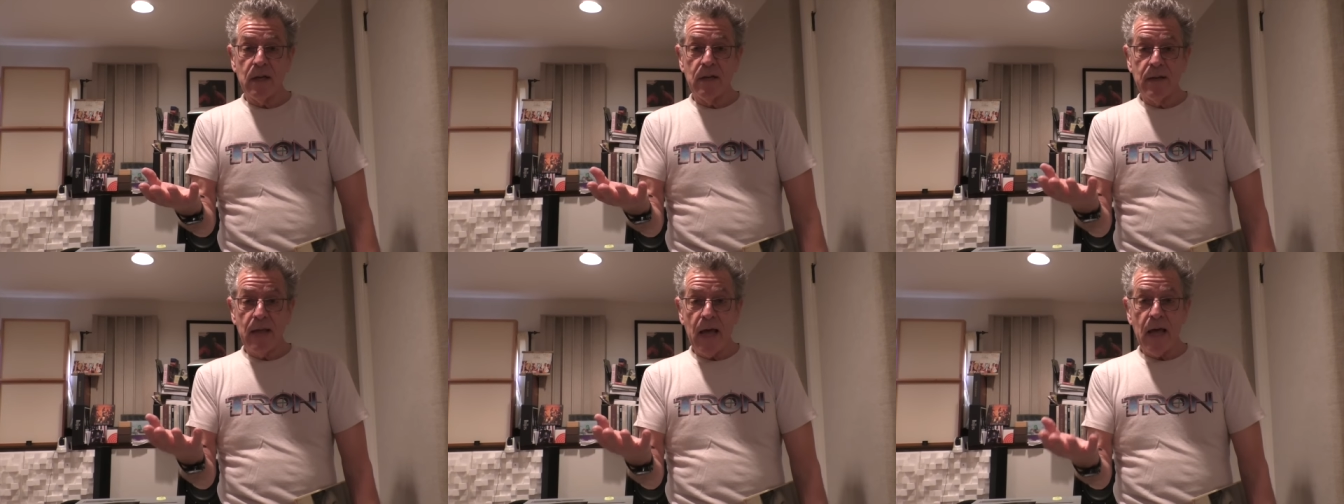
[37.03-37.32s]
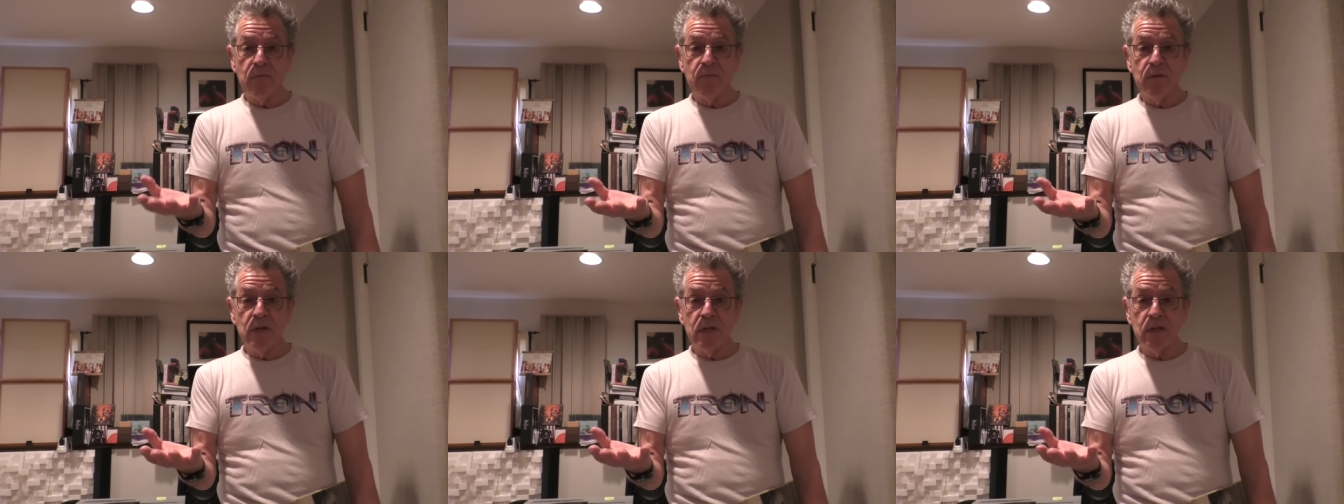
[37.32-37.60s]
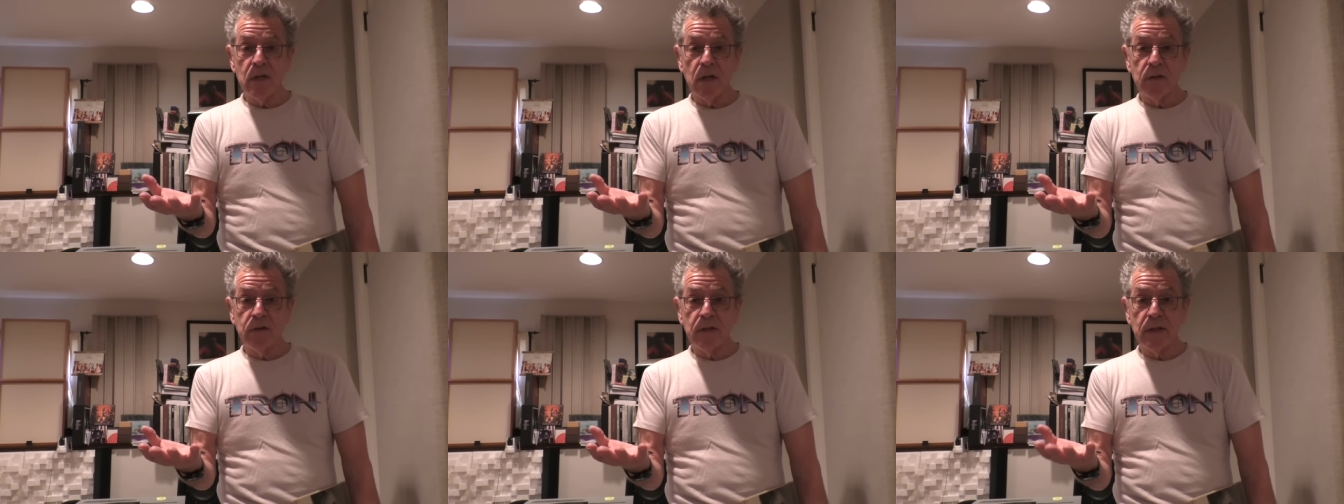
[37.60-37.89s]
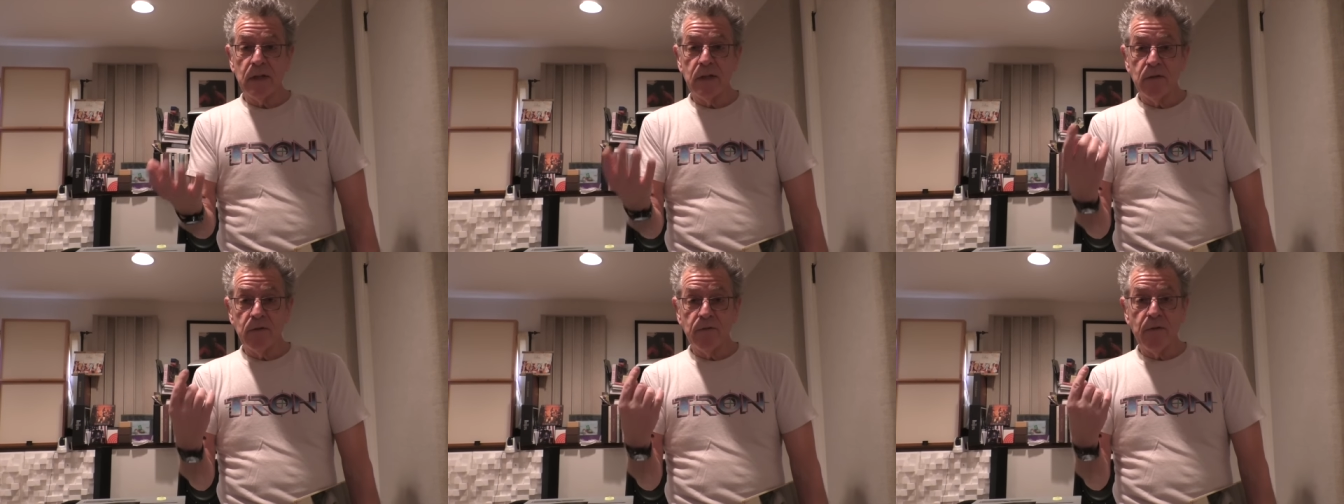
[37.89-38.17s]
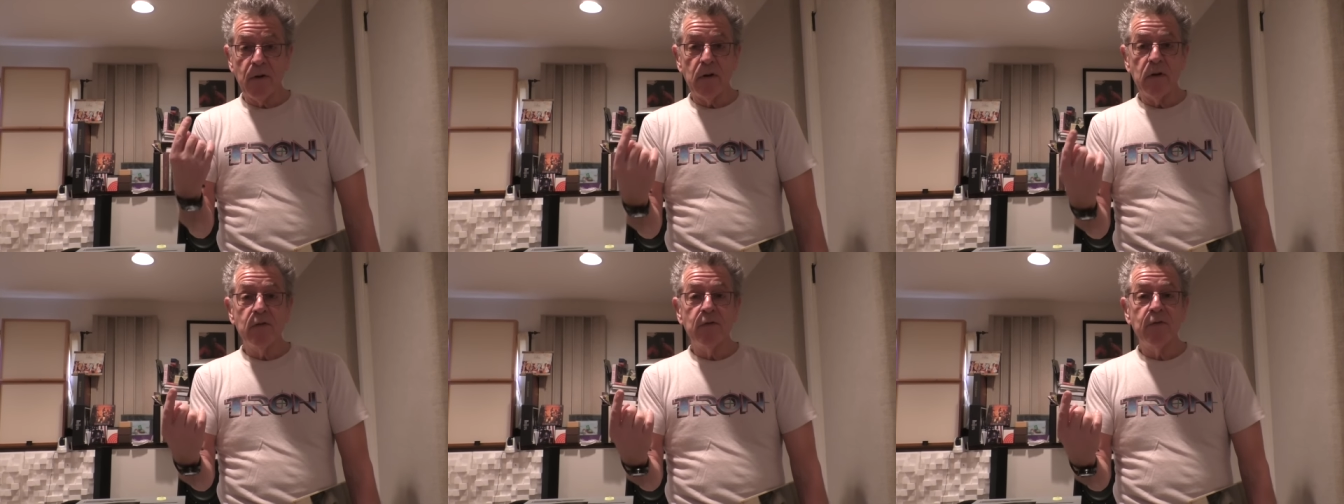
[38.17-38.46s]
and that resulted in the
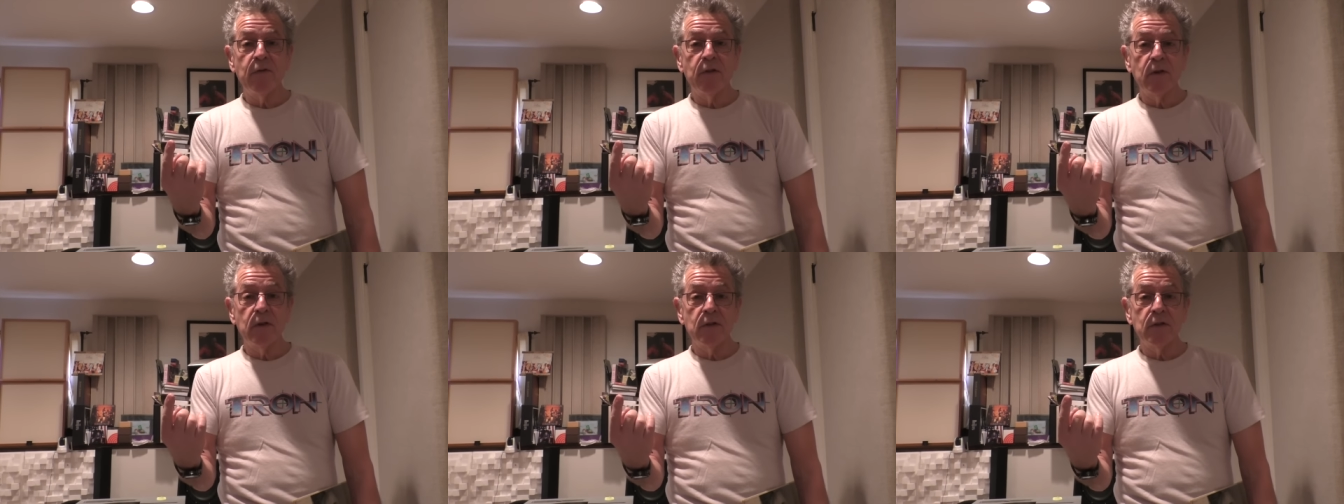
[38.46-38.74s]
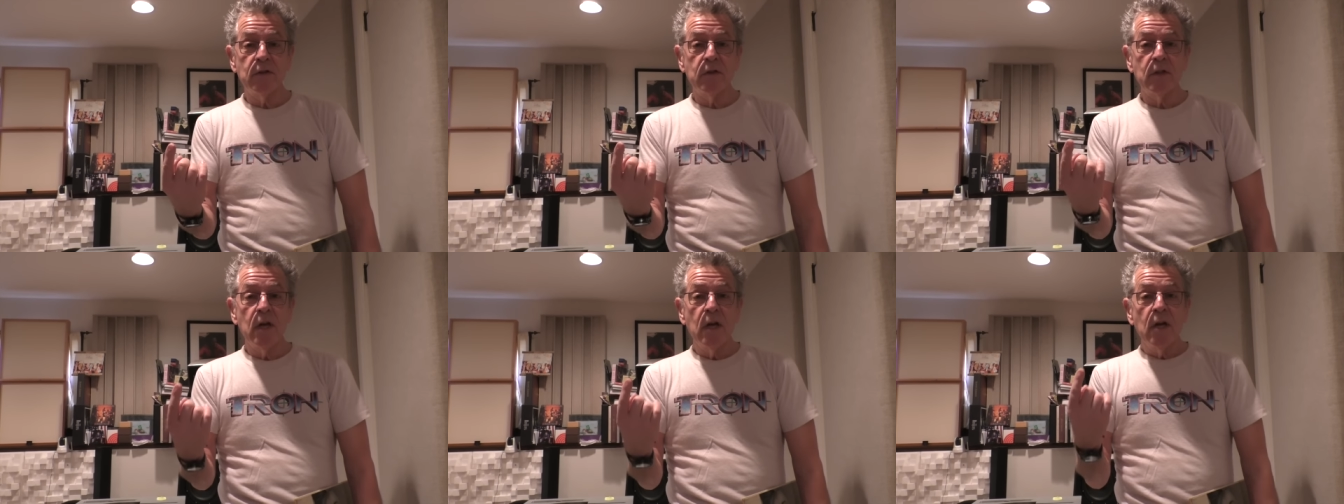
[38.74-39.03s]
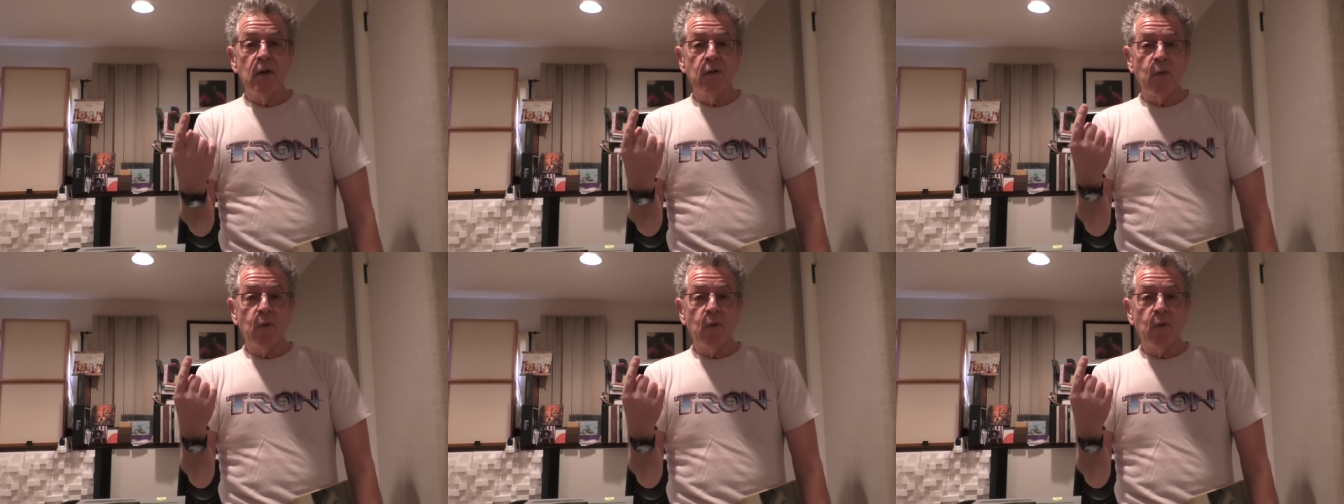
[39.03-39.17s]
very first,